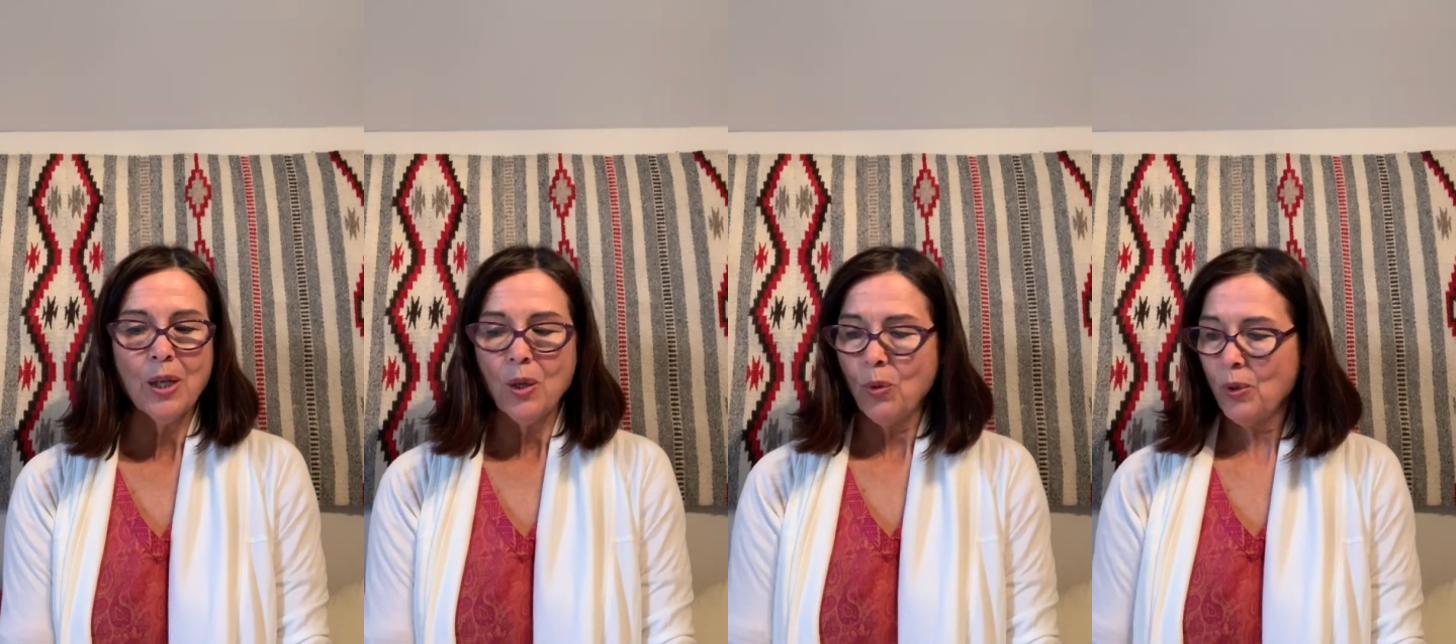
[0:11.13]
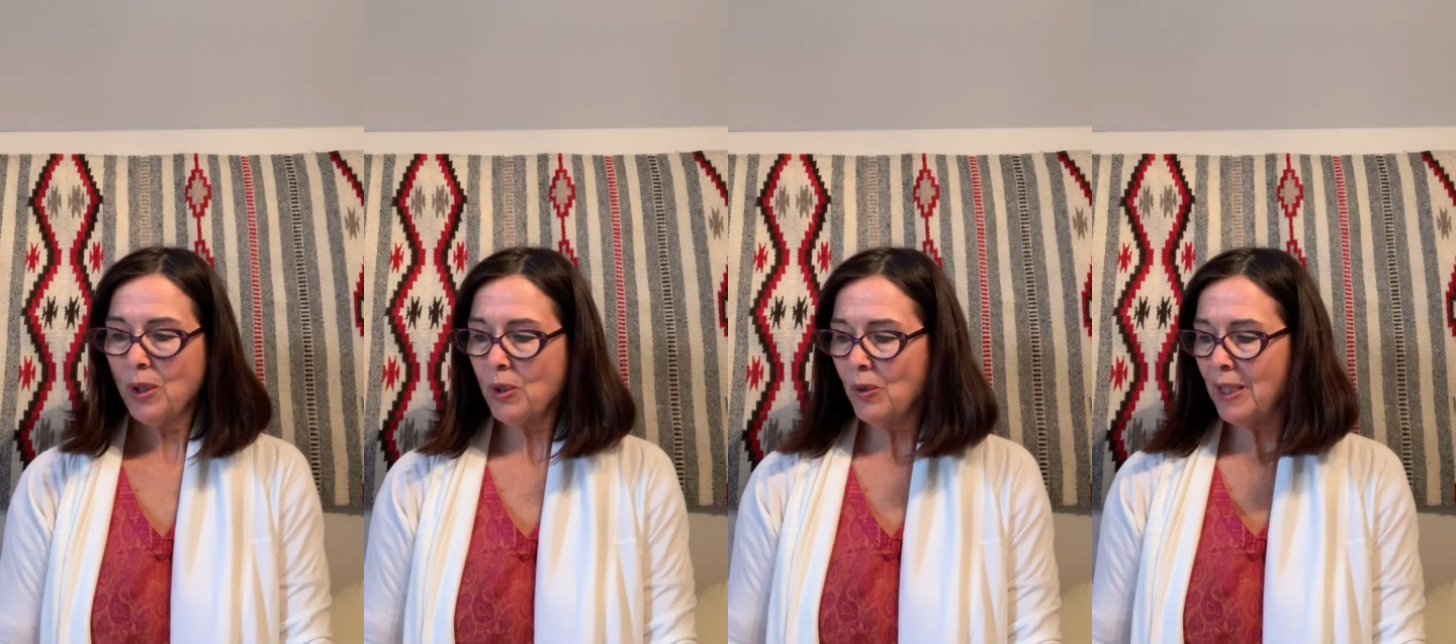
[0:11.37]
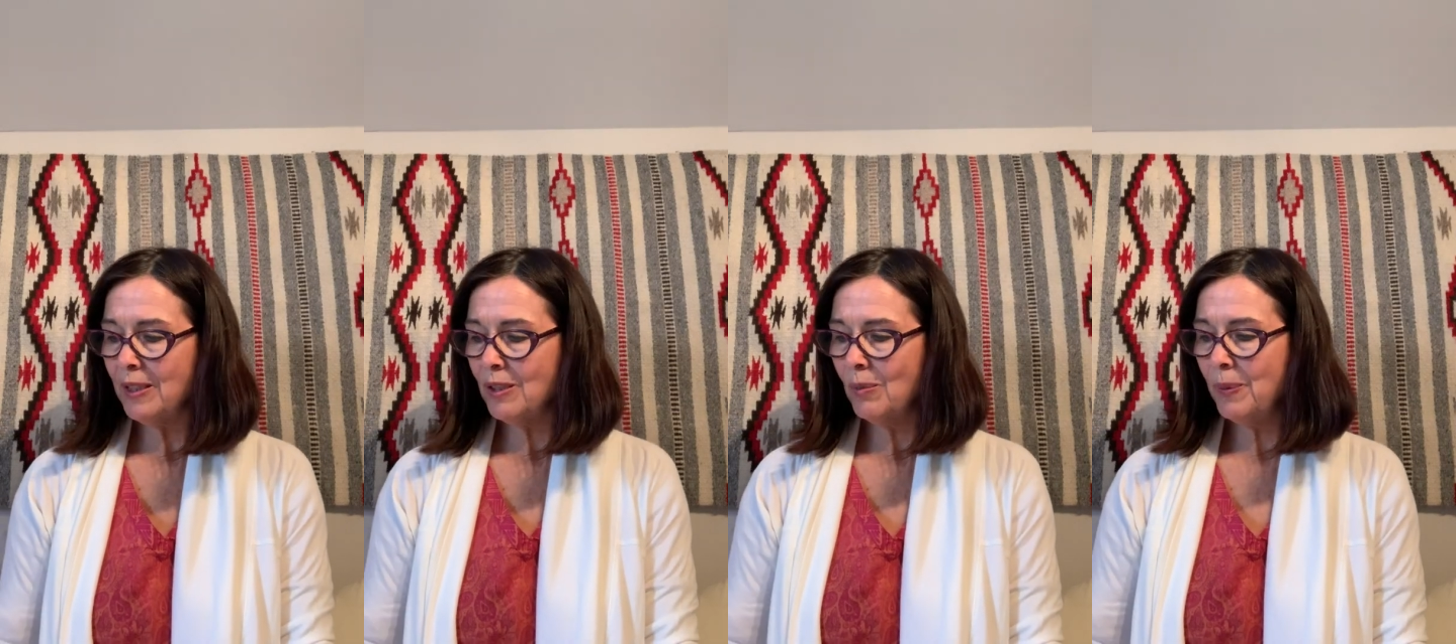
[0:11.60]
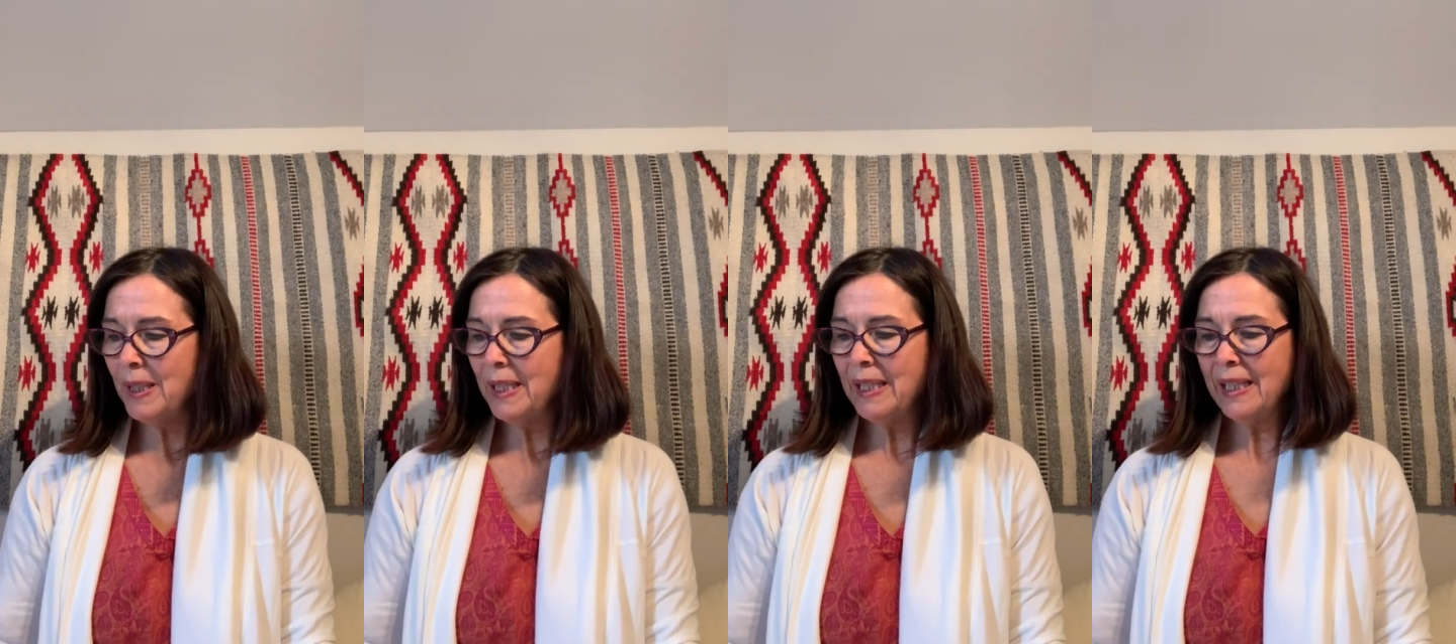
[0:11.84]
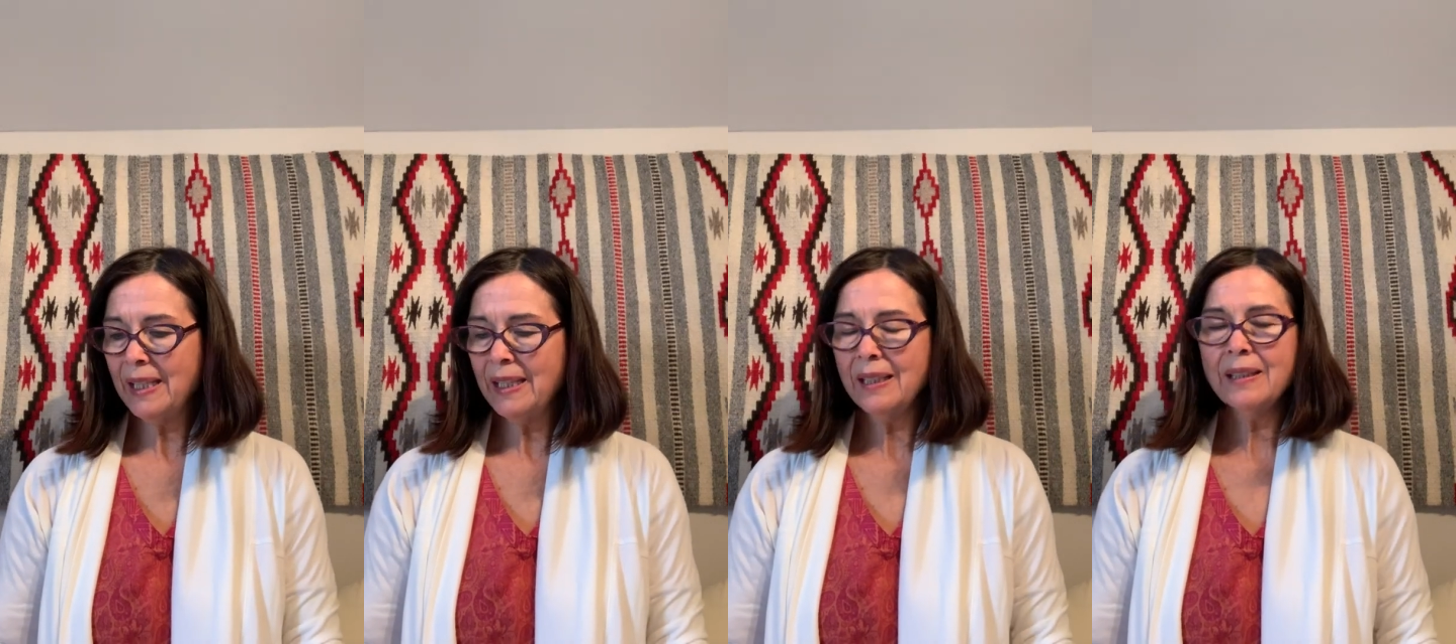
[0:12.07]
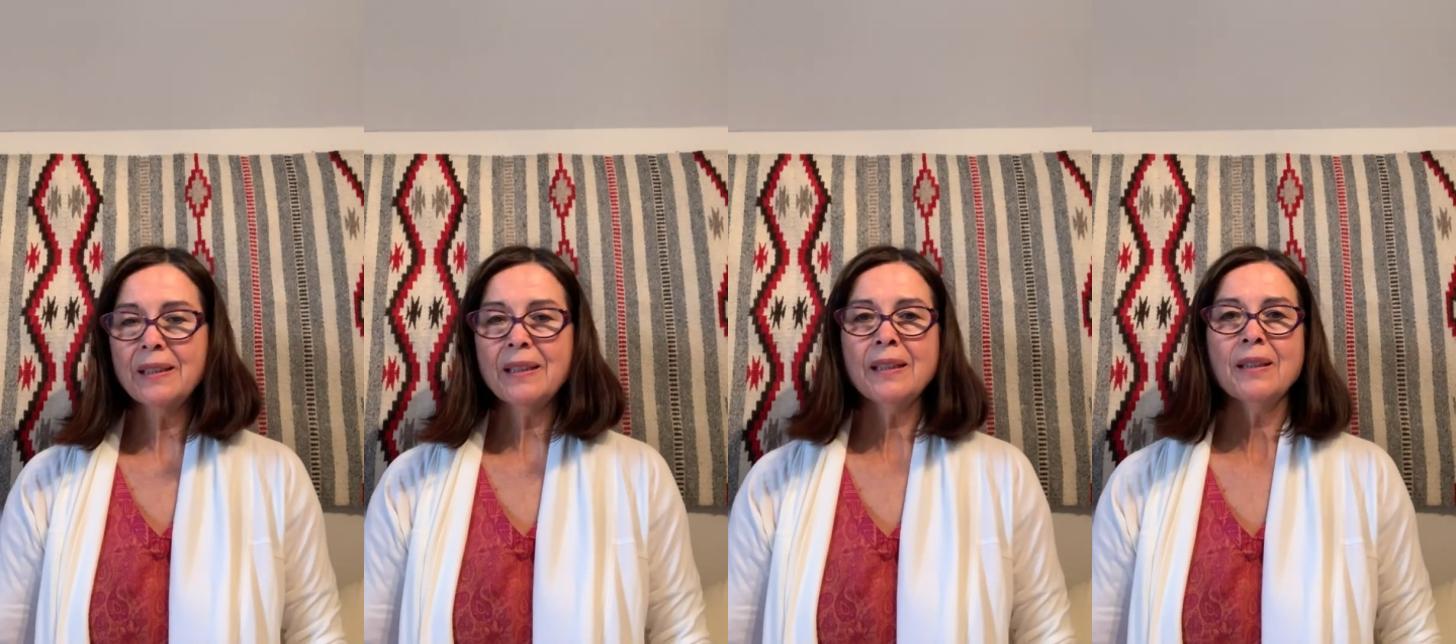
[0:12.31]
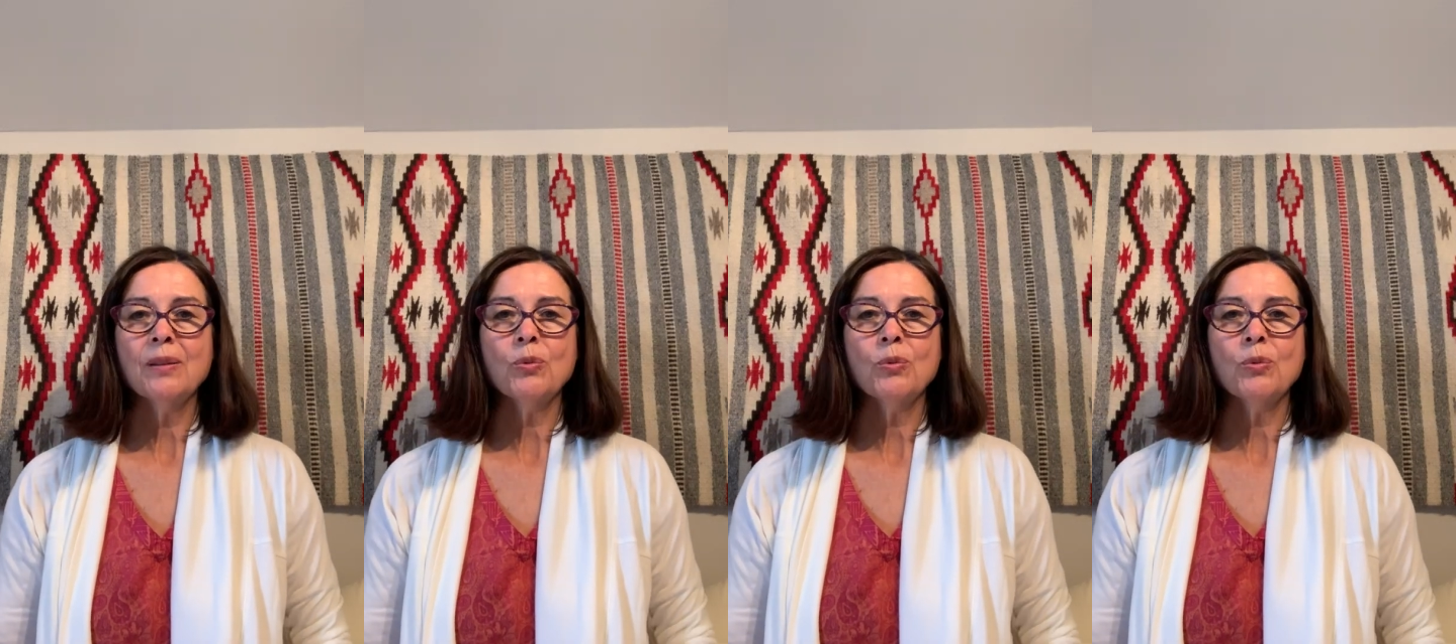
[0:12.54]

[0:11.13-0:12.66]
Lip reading: We're going to begin